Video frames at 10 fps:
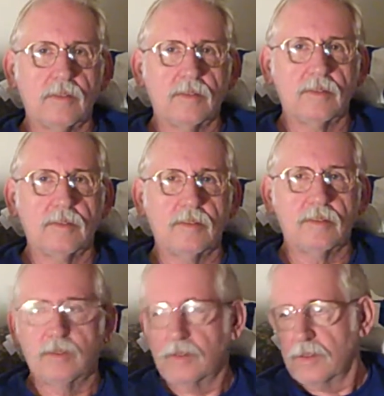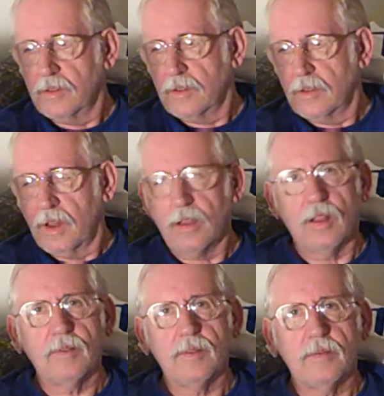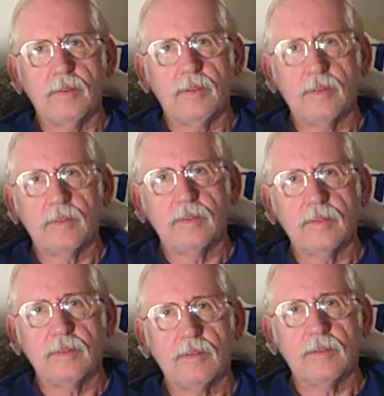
speakers? I love them. Your computer?